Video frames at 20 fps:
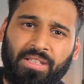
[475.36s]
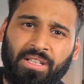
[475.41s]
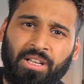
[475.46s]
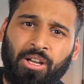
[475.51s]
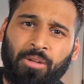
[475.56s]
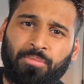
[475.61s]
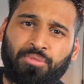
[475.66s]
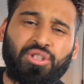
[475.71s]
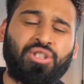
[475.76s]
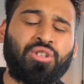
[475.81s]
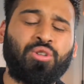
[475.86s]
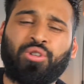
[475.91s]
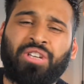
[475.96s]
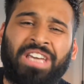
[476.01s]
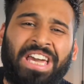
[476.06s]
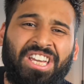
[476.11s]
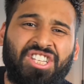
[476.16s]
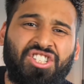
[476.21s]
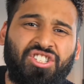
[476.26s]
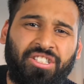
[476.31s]
um, just
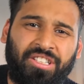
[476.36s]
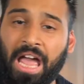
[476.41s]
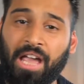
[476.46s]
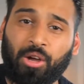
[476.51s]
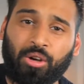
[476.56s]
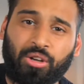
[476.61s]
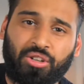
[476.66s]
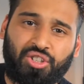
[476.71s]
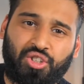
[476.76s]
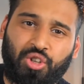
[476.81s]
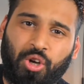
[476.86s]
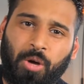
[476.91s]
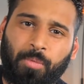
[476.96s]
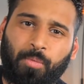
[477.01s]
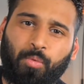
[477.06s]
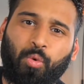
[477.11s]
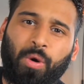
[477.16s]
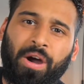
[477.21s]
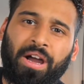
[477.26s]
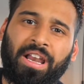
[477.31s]
occasionally. I got a job
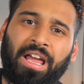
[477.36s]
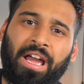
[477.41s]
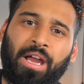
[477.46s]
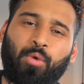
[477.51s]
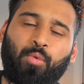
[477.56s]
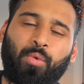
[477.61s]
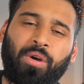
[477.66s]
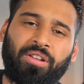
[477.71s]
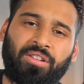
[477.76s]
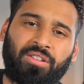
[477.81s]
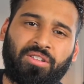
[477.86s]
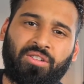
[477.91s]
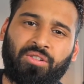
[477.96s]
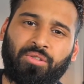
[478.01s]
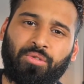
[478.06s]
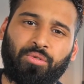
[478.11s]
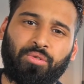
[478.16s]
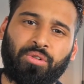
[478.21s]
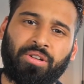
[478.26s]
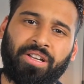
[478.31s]
while I went
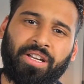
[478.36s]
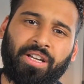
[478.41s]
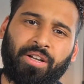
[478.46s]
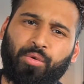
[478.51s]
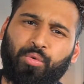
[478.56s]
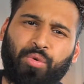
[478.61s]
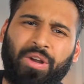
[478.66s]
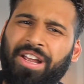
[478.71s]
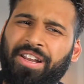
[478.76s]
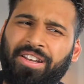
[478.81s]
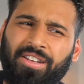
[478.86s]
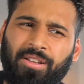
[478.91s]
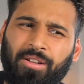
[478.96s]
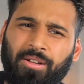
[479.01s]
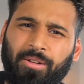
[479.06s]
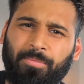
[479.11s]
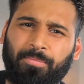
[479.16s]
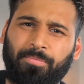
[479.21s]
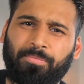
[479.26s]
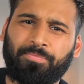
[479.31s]
to a
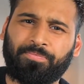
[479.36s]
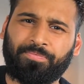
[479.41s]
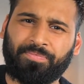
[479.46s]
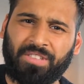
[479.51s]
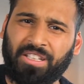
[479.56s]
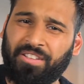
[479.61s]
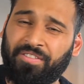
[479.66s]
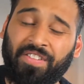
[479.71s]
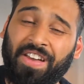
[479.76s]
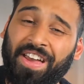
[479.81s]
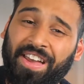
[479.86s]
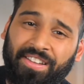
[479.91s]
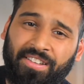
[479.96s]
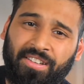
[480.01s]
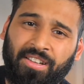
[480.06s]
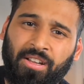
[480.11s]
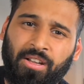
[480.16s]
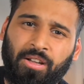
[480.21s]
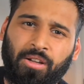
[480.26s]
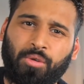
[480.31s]
random event.
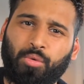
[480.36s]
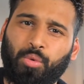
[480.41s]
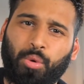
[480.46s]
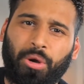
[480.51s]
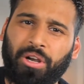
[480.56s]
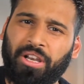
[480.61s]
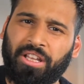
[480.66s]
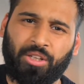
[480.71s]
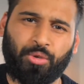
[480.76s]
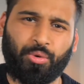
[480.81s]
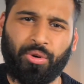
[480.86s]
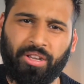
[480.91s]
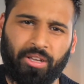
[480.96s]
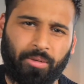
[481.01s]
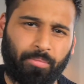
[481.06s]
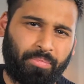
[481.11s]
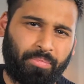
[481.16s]
We were like drinking